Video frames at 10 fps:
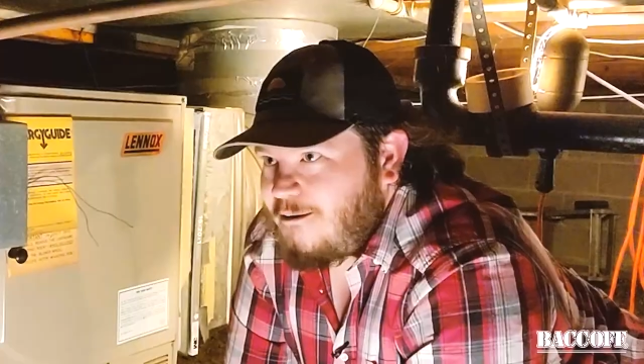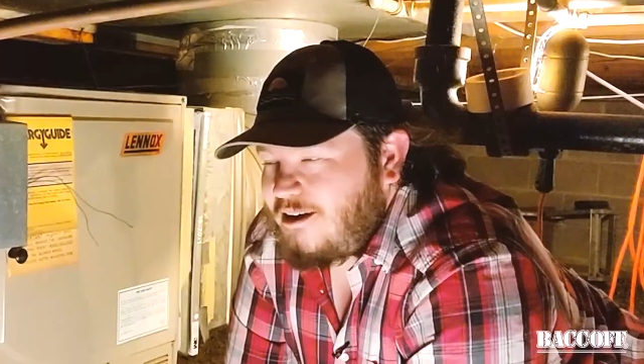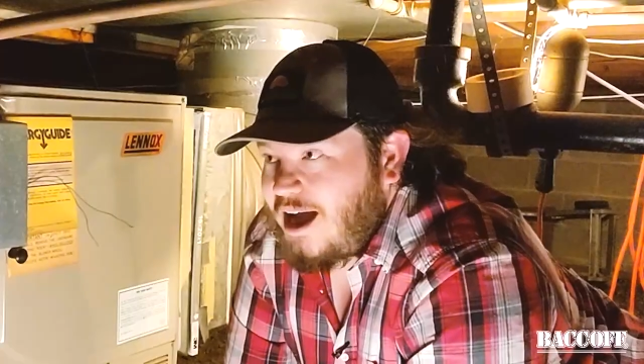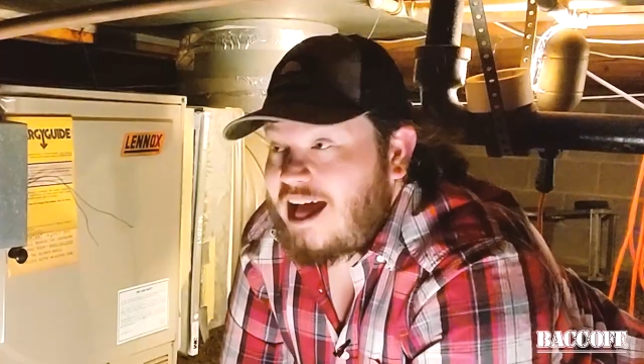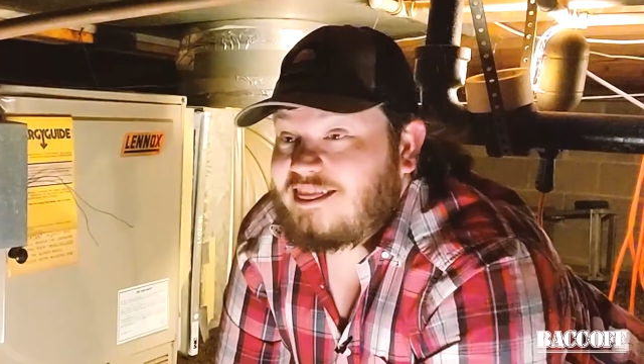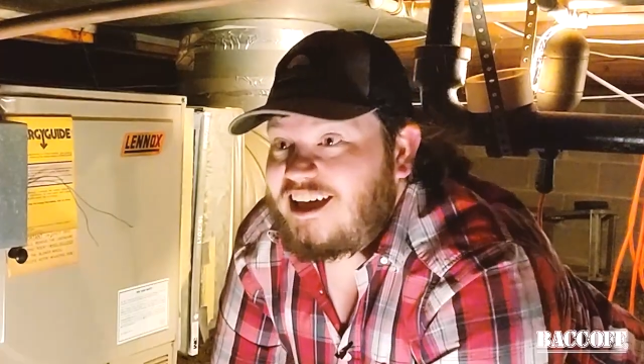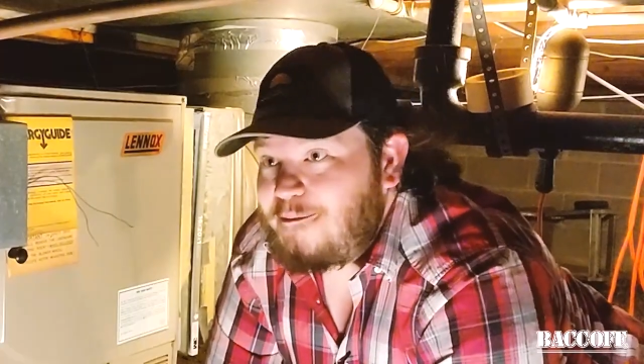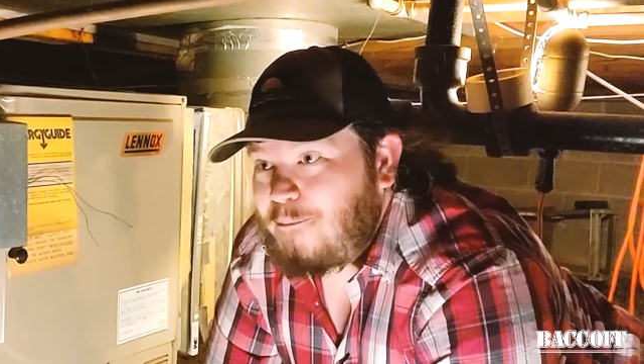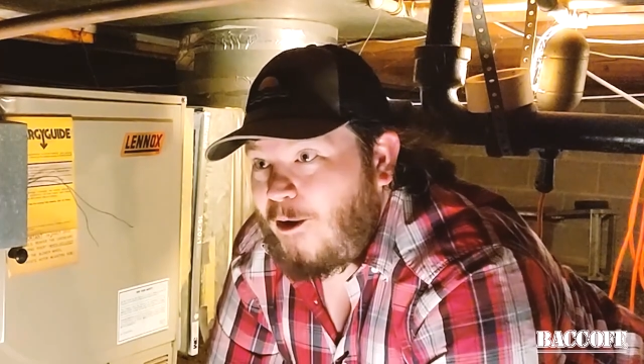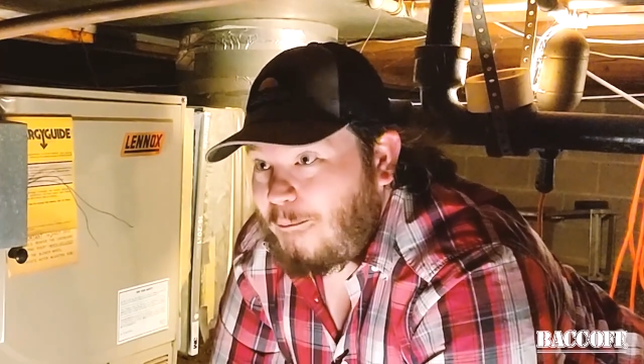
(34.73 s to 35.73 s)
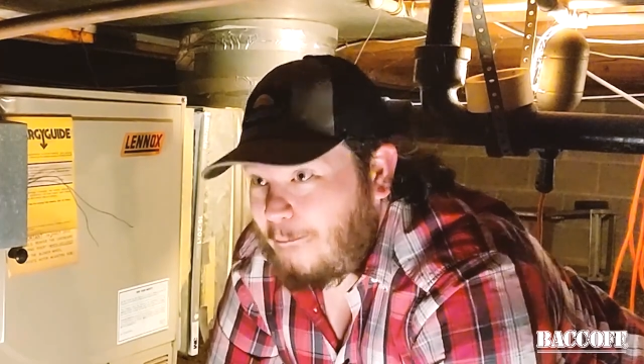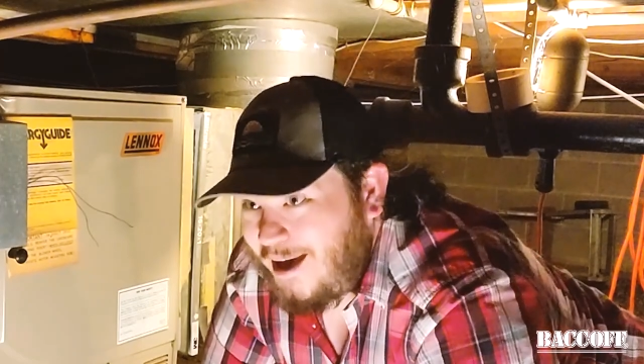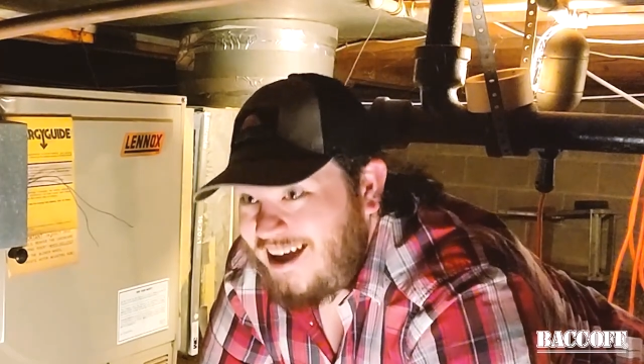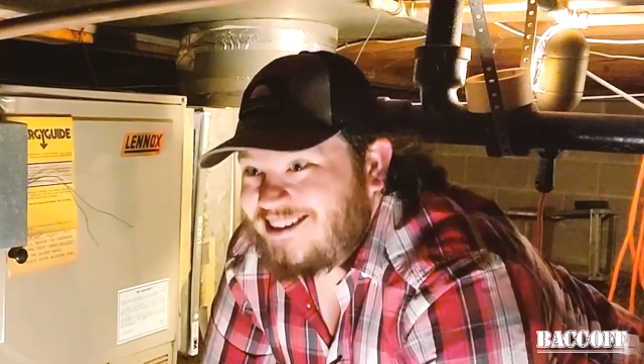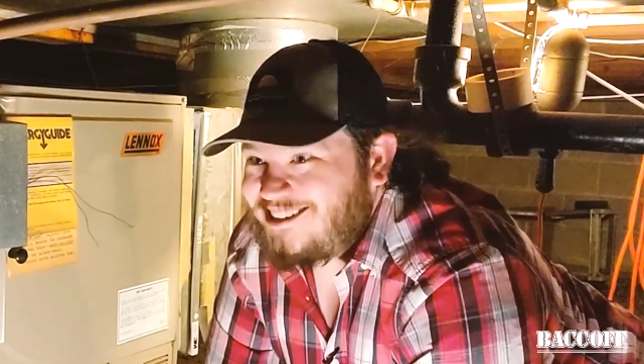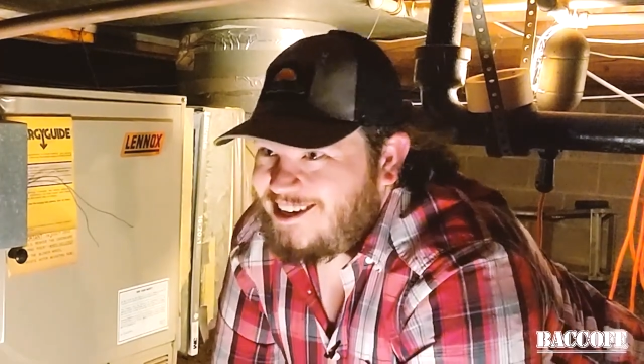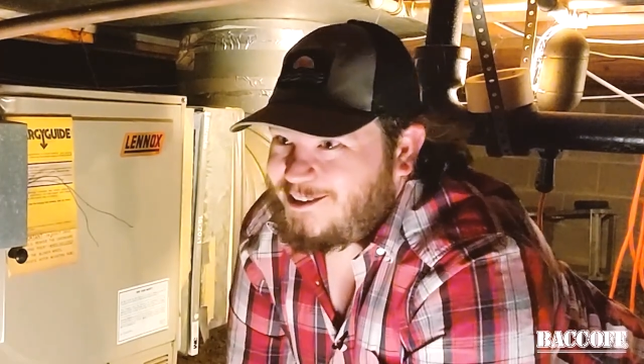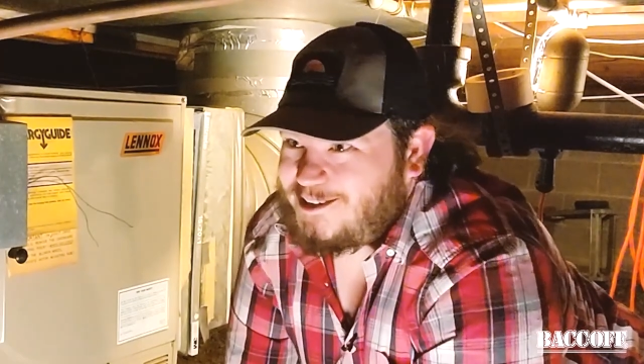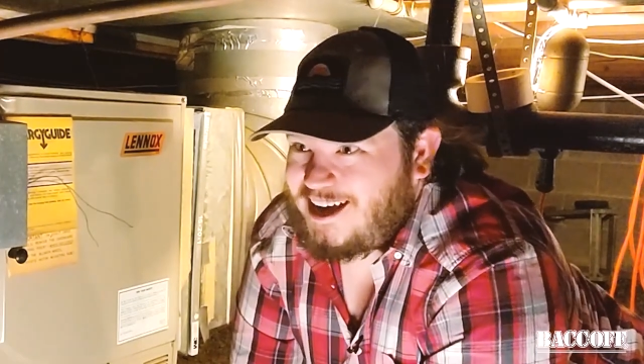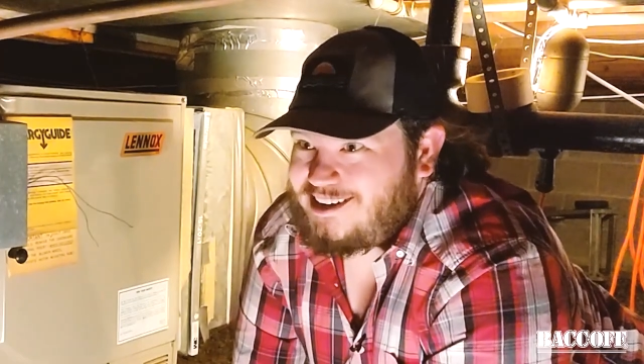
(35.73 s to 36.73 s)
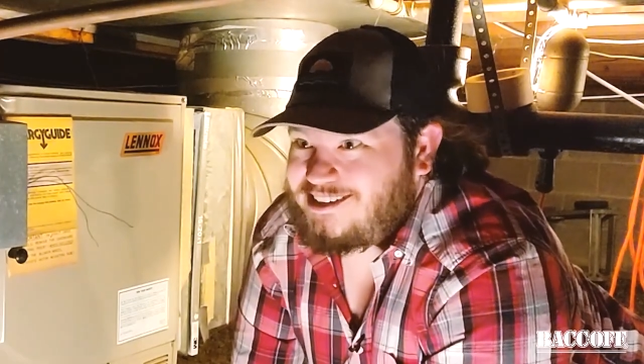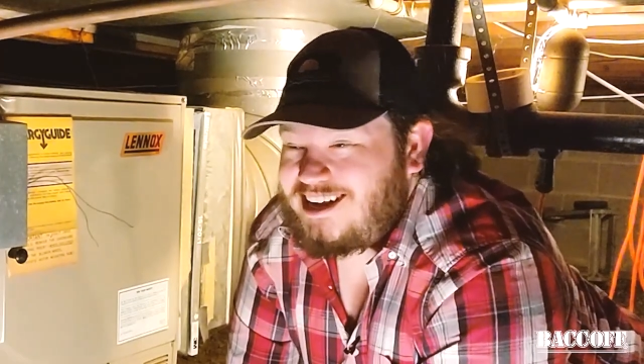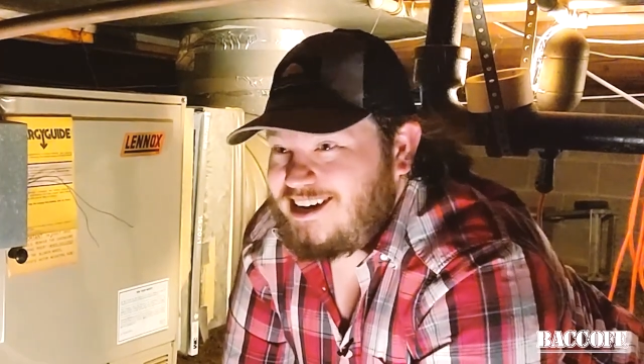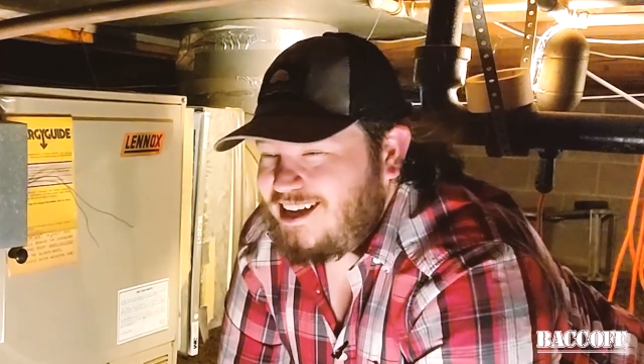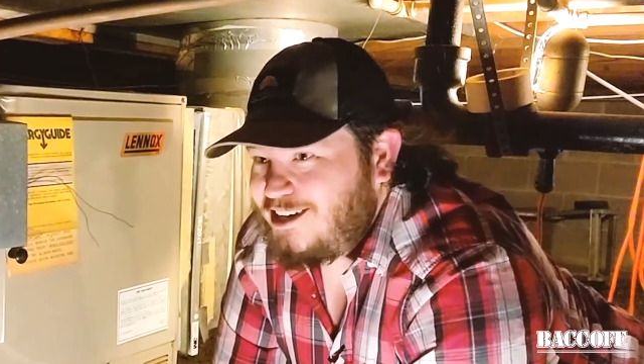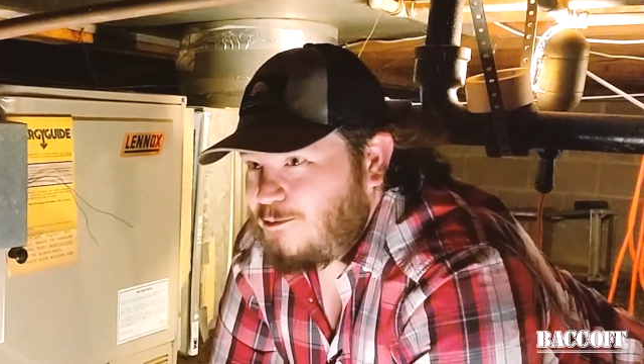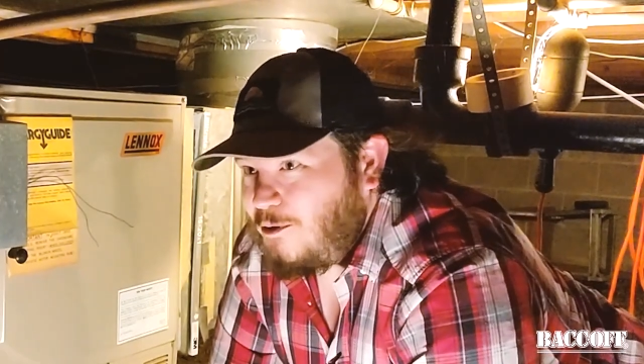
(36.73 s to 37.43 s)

I let him borrow my pants the other day. See, he needed to